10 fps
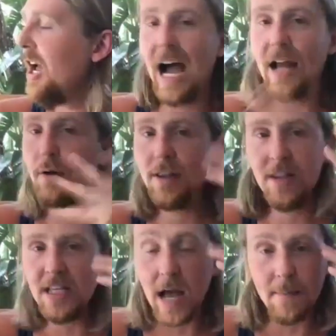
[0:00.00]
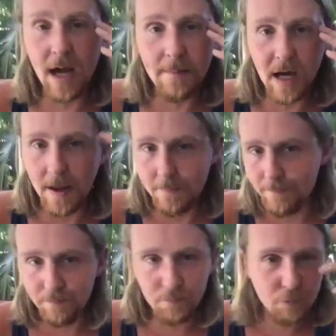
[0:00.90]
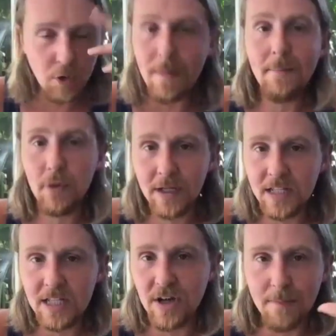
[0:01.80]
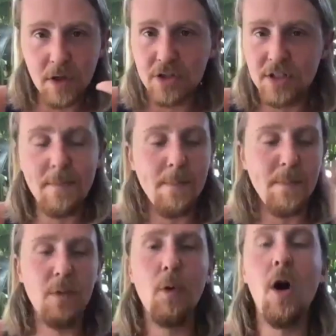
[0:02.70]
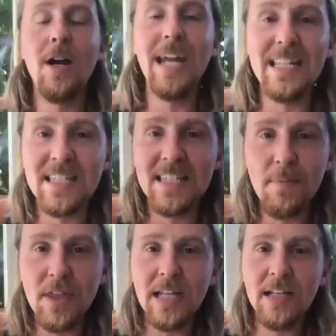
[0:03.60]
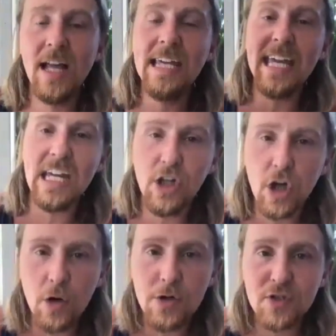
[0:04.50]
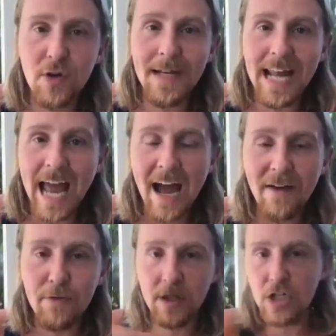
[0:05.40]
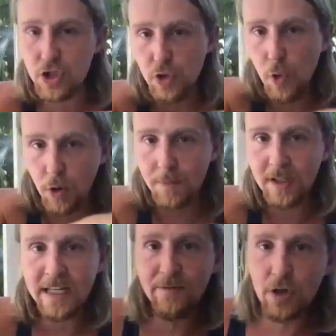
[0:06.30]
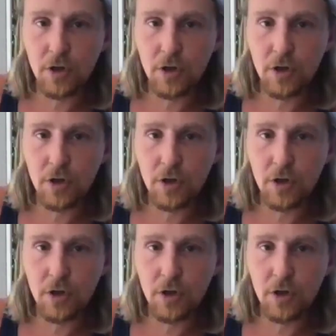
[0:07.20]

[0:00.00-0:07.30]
I don't I'm remembering these numbers, they might be wrong. It's something like it goes from an average normally, if you're